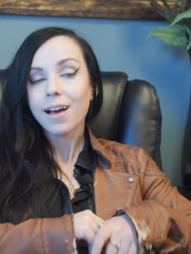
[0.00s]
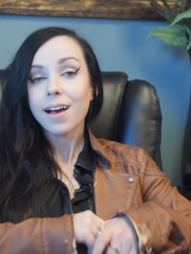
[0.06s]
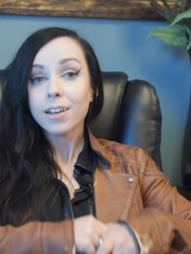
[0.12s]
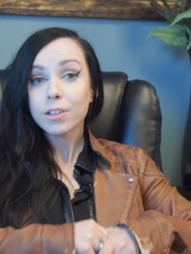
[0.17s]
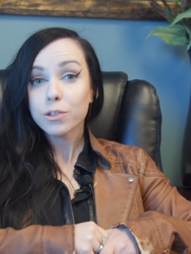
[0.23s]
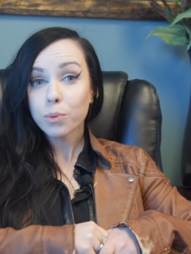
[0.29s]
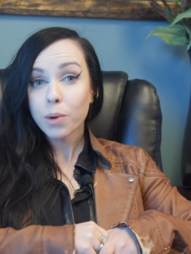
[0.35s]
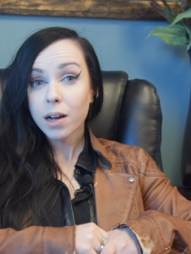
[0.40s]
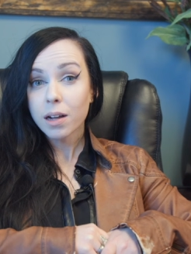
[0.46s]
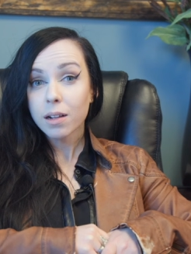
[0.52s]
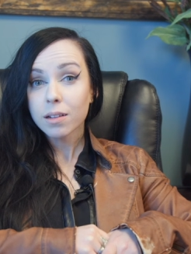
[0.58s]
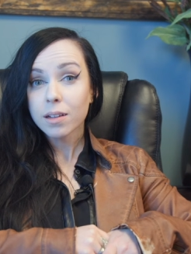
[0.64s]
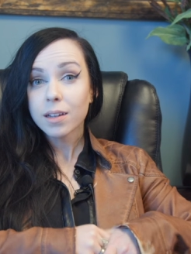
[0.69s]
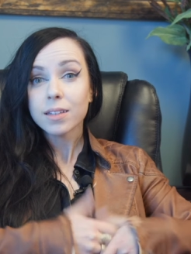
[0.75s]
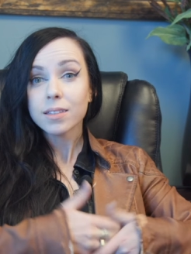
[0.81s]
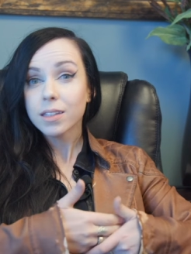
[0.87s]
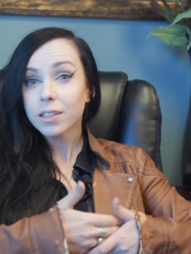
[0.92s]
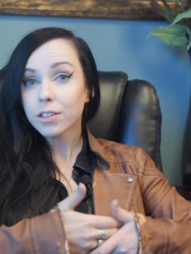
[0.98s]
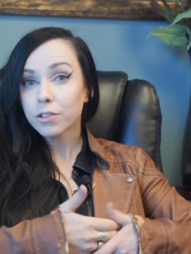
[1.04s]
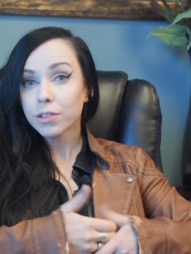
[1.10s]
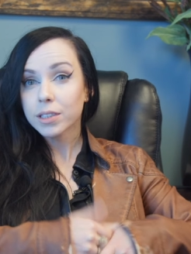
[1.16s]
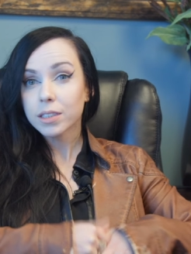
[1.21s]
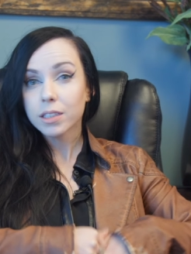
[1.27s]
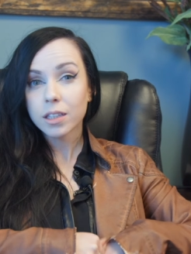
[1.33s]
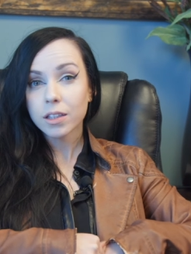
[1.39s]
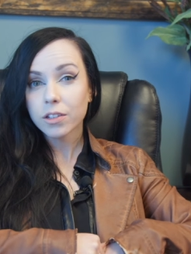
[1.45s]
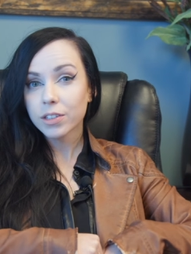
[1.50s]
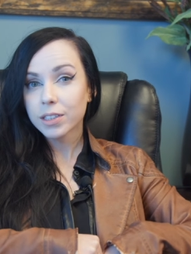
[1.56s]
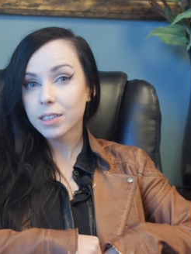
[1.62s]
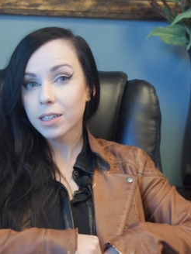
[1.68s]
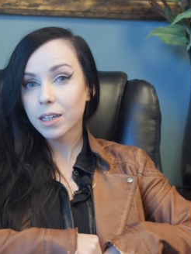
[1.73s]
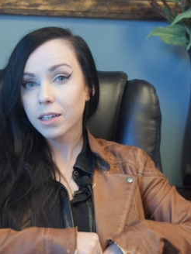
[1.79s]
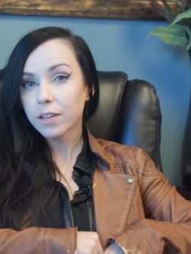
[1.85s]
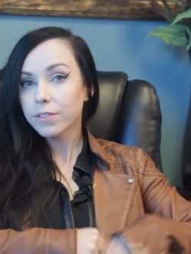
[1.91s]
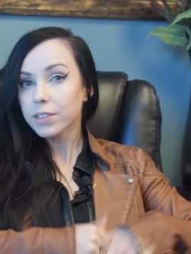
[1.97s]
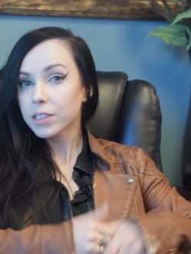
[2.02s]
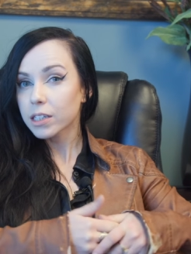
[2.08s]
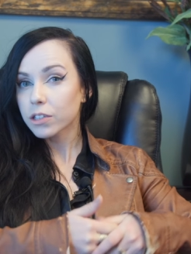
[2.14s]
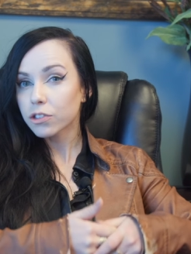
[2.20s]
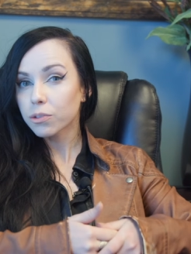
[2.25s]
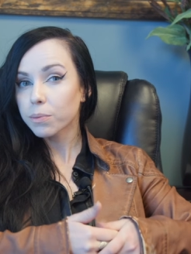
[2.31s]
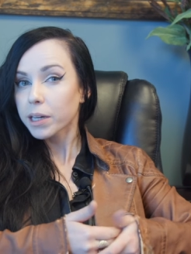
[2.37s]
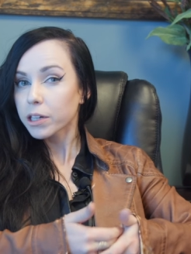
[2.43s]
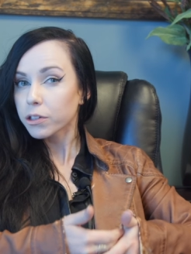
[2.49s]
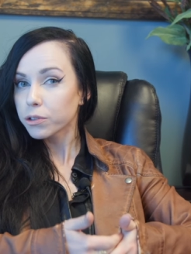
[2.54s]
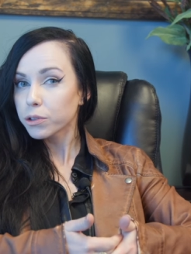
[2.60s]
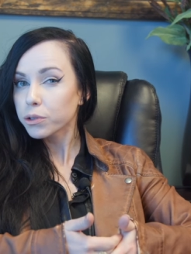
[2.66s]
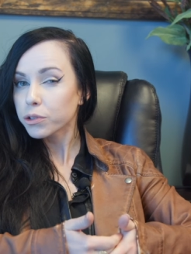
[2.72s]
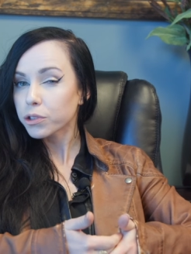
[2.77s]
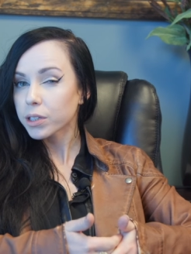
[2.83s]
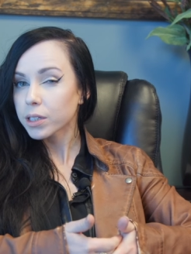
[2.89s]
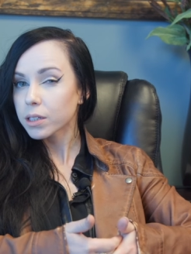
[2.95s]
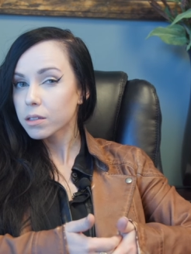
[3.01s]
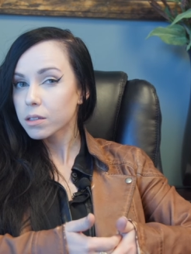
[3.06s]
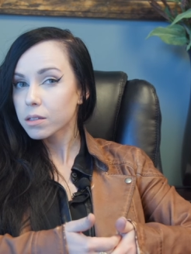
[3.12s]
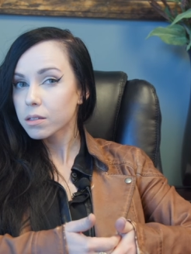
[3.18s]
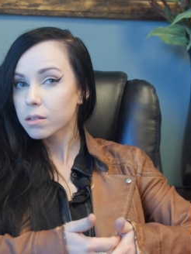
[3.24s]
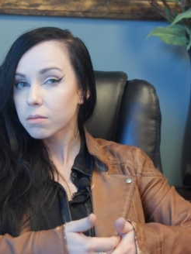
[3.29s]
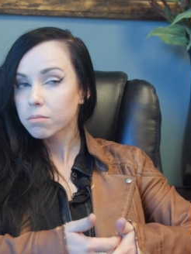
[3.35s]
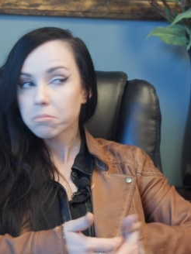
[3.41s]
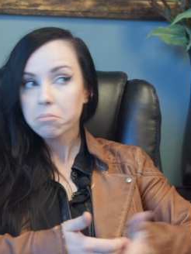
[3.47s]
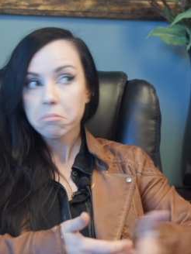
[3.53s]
as well as increasing their intake of essential micronutrients,